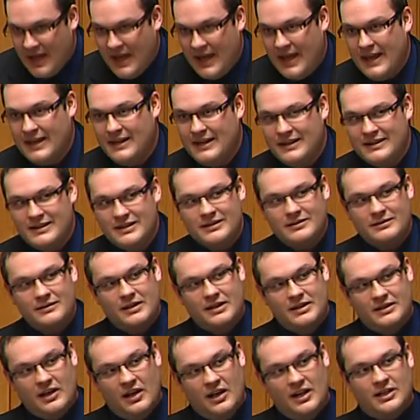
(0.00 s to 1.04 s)
And I guess
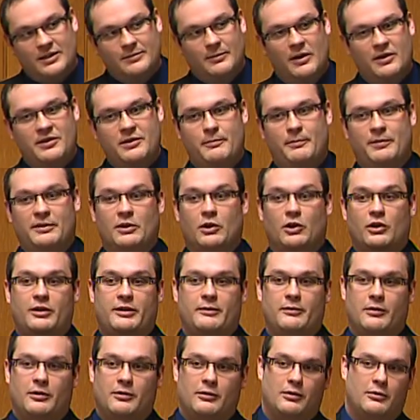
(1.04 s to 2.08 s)
he talks about the
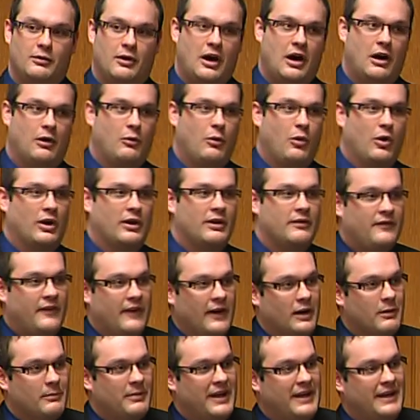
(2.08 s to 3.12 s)
Pinocchio Award a
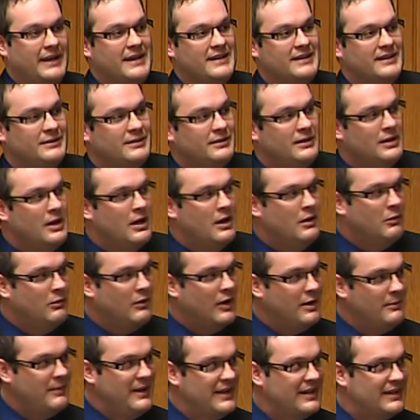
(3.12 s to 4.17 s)
fair bit. And I just
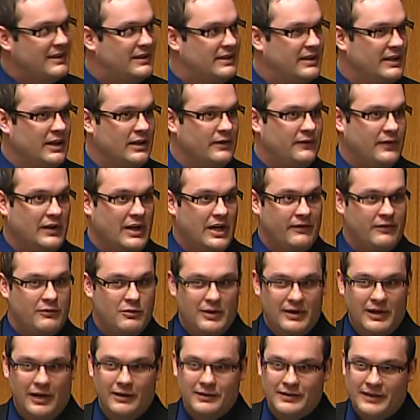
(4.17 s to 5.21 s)
want to make it clear for
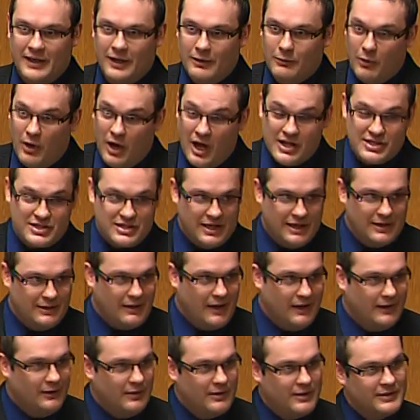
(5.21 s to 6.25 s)
everyone out there watching,
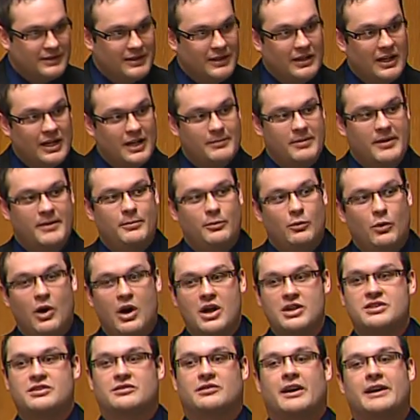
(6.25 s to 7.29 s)
I know there's a lot of people
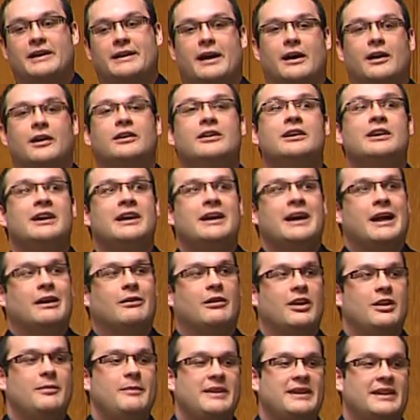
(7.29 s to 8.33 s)
watching right now, I
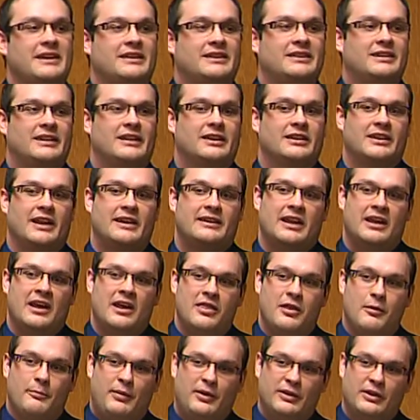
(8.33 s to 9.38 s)
want to make it clear
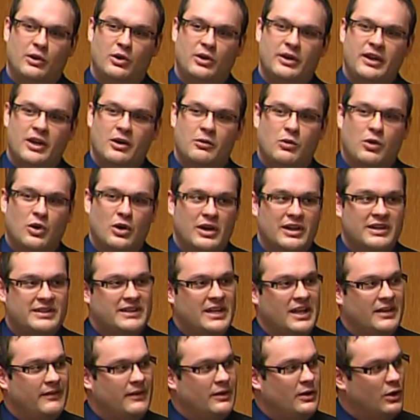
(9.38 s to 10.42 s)
that the Pinocchio Award is
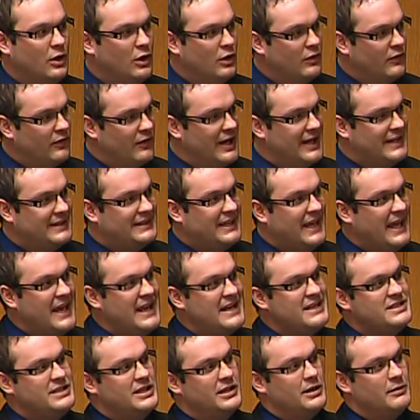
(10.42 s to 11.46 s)
given over a
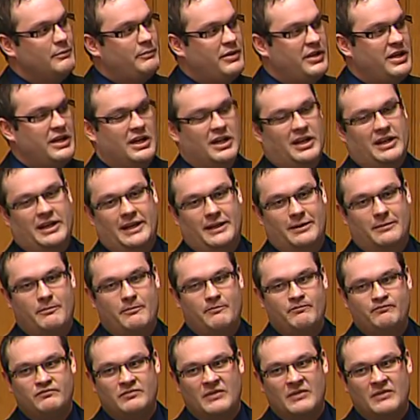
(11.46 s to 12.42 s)
10-year period.